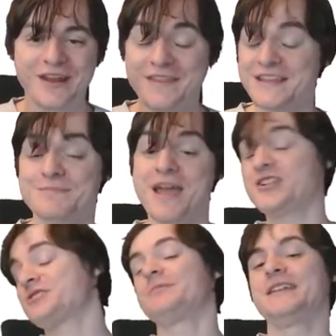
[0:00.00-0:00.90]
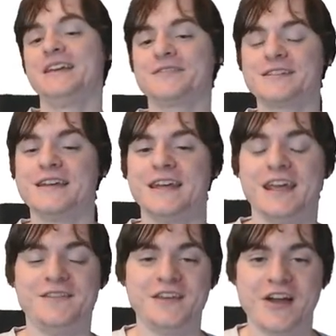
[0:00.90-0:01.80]
And this man just believes
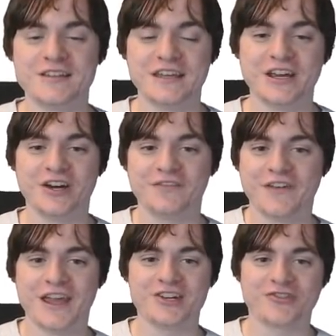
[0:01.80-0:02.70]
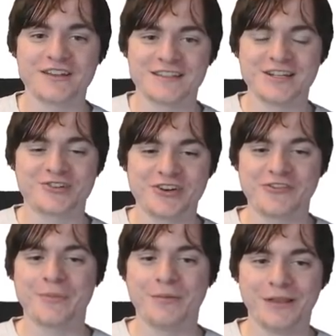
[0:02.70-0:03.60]
in the idea of a Transnistrian
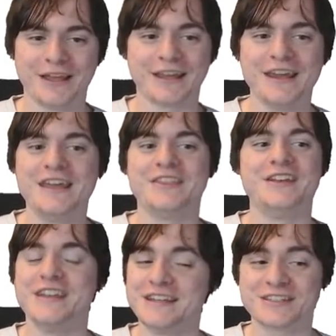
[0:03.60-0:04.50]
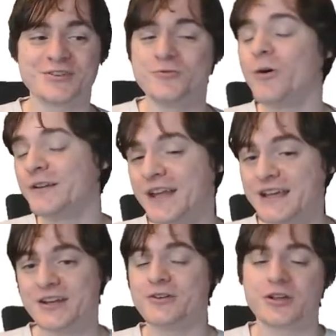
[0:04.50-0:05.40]
Republic that needs to one day,
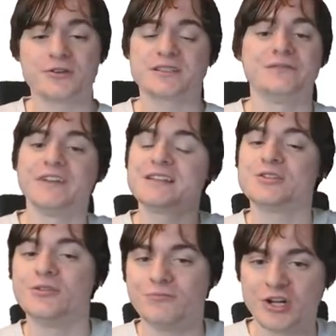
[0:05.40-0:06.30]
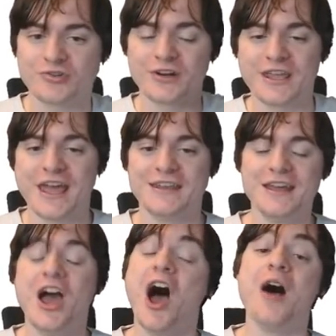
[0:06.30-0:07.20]
you know, go something to do with Russia again,
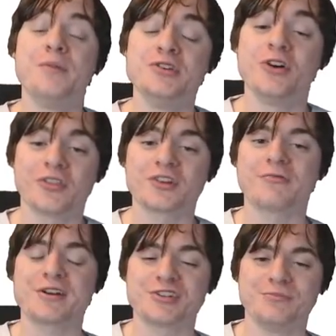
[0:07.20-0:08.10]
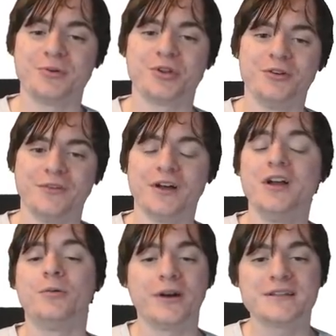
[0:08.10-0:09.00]
but not the direction of Moldova.
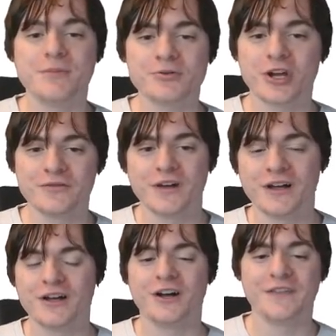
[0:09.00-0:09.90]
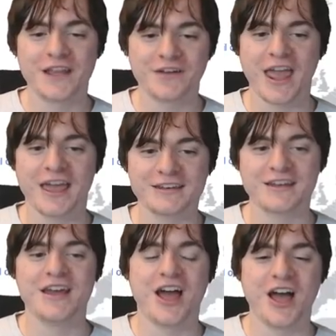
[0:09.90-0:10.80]
Whereas Moldova, on the other hand,
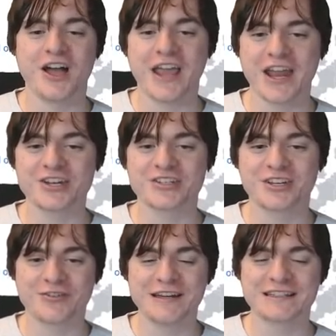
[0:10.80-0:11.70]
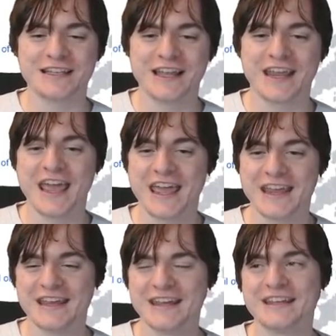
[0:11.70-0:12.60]
kind of just agrees that, like,
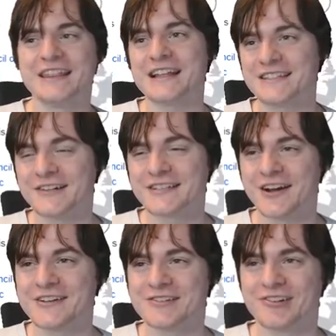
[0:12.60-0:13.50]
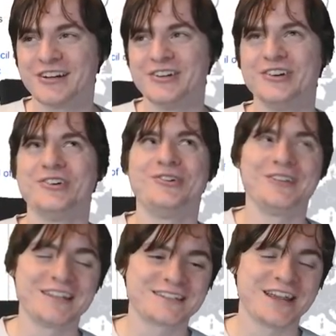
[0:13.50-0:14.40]
hey, that's our territory. All
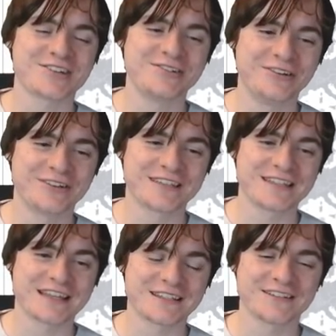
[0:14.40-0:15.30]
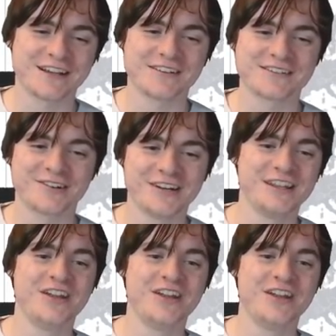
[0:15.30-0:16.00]
international law says that's our territory.